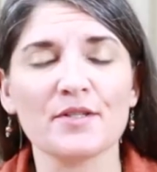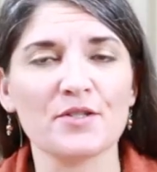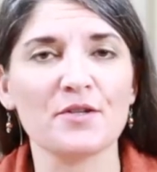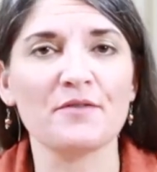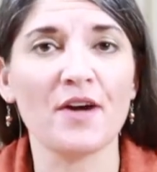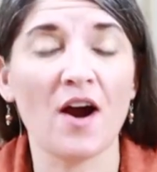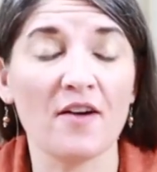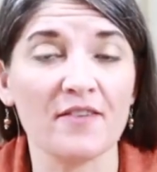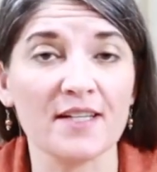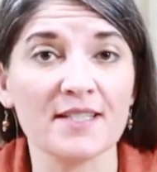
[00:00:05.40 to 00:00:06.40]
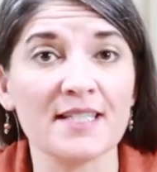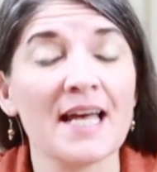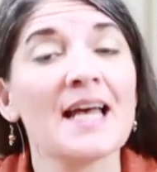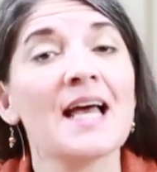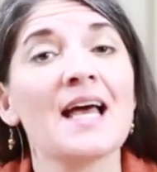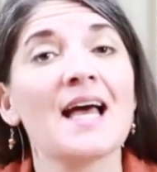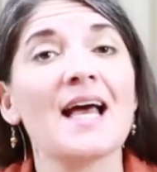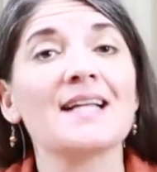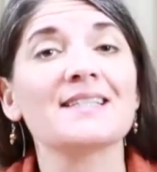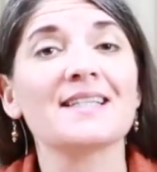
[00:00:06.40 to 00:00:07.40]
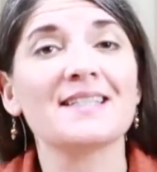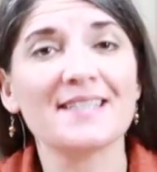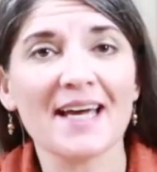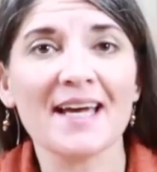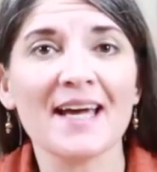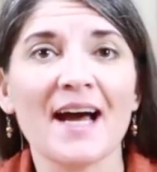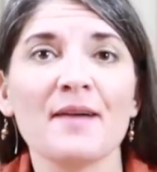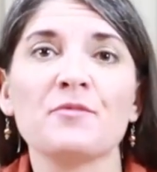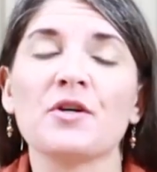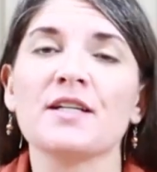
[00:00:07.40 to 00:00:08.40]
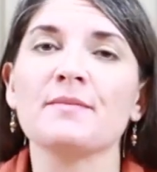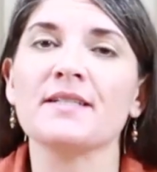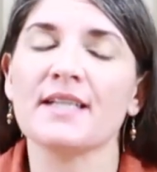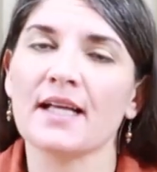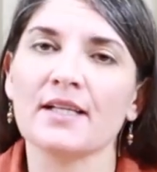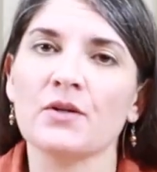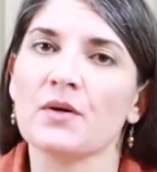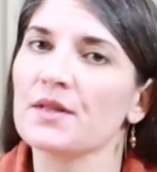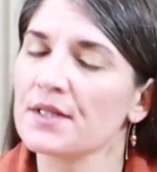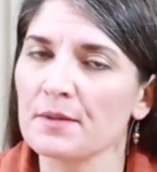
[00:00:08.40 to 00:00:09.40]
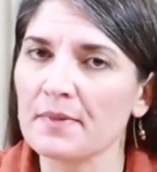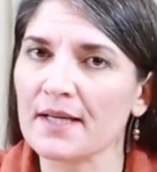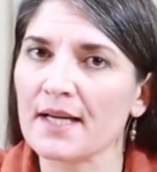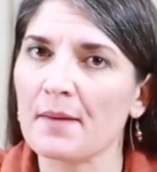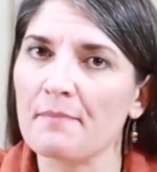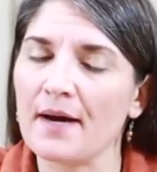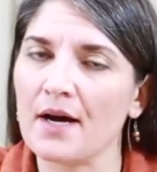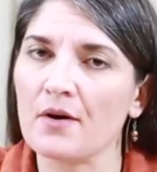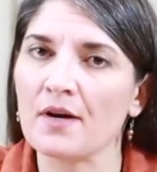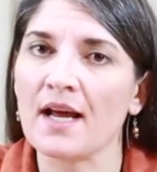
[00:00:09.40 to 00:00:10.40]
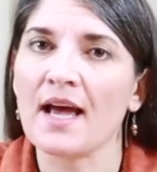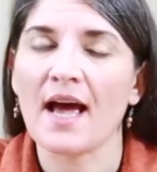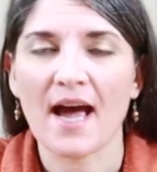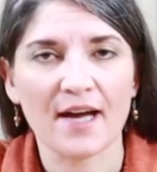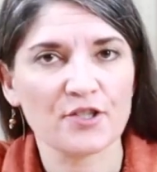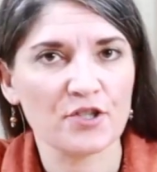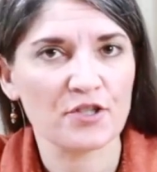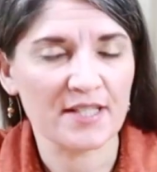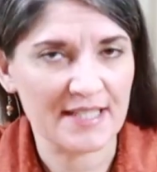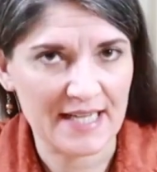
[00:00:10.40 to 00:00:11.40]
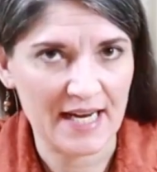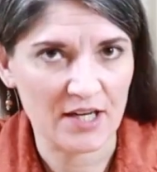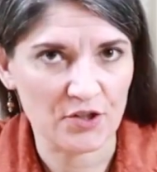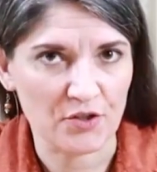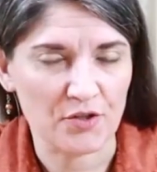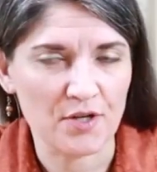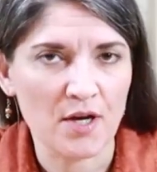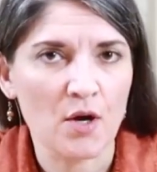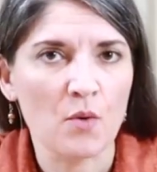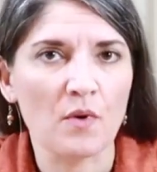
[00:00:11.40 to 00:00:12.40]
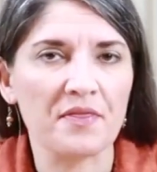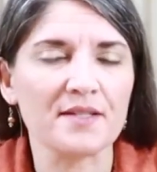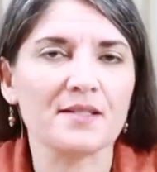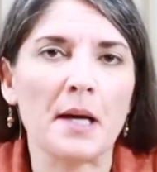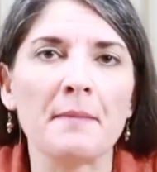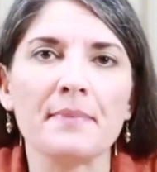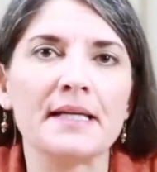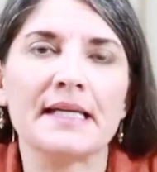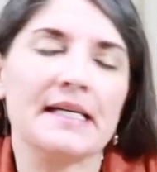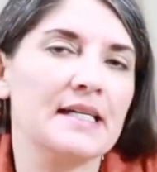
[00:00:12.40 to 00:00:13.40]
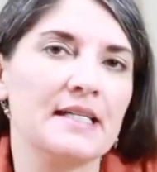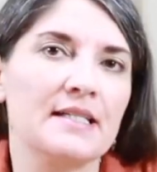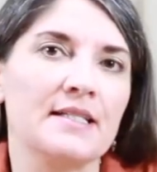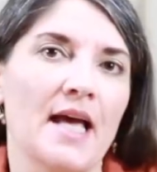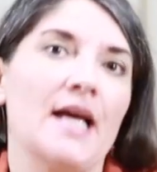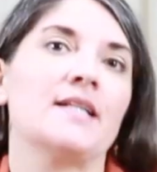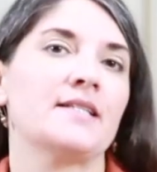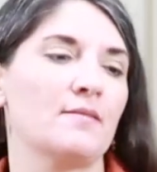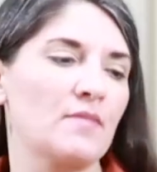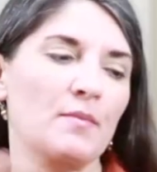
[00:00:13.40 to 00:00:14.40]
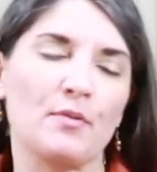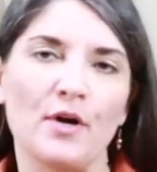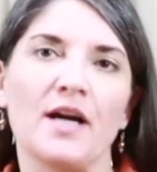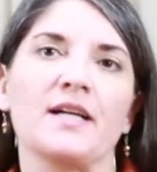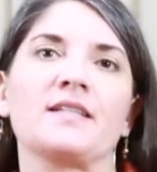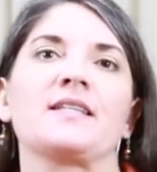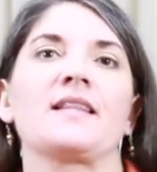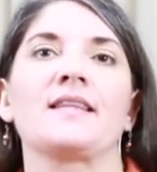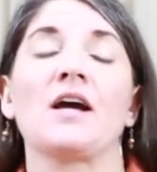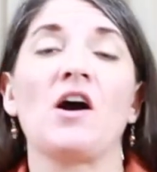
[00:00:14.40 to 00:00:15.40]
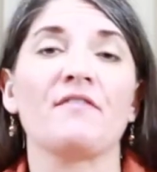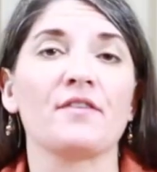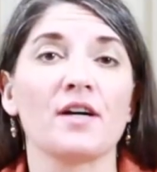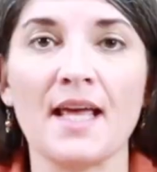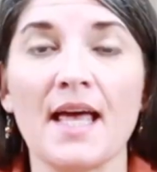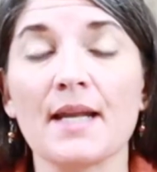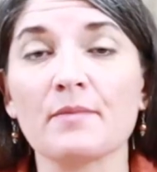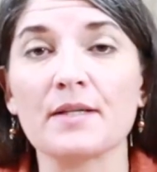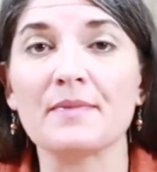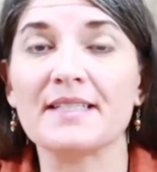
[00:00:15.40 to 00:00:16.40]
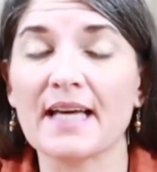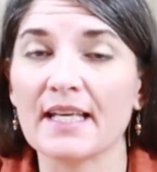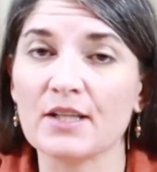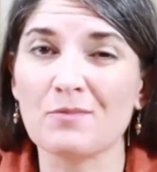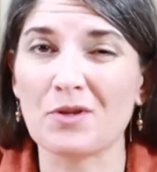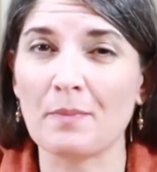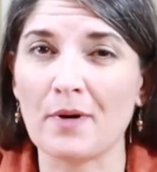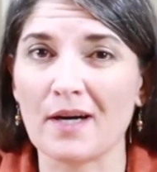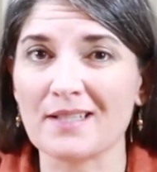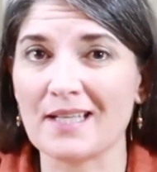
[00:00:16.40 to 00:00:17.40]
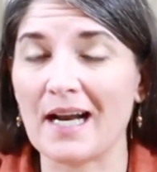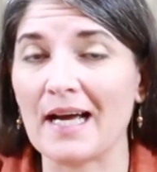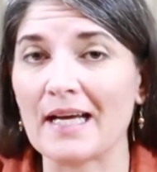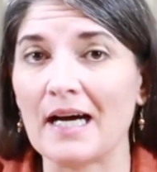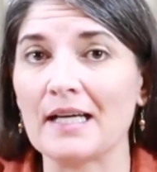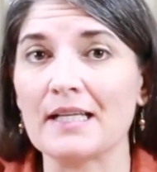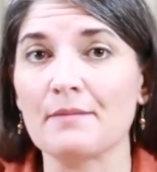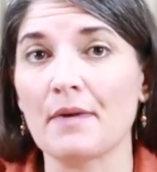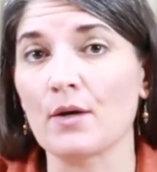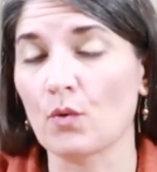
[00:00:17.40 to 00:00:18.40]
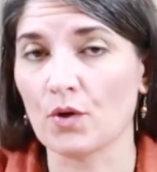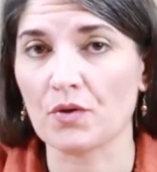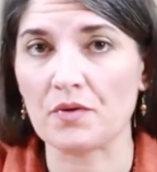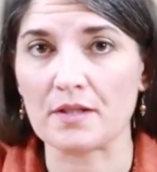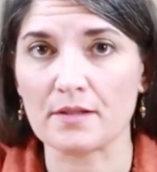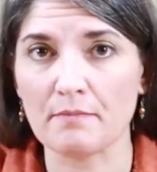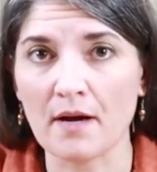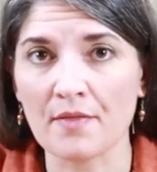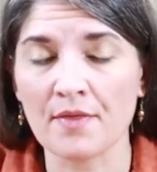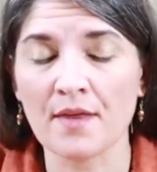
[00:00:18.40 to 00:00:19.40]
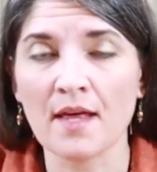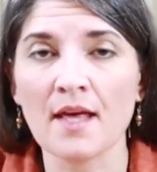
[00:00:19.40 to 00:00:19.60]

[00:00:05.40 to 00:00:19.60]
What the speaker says: preserve your harvest. And today I'm going to be telling you a little bit about Azure Standard, what this company is, and some of the products that they offer. And I'm going to be telling you about the products that I got in my order this month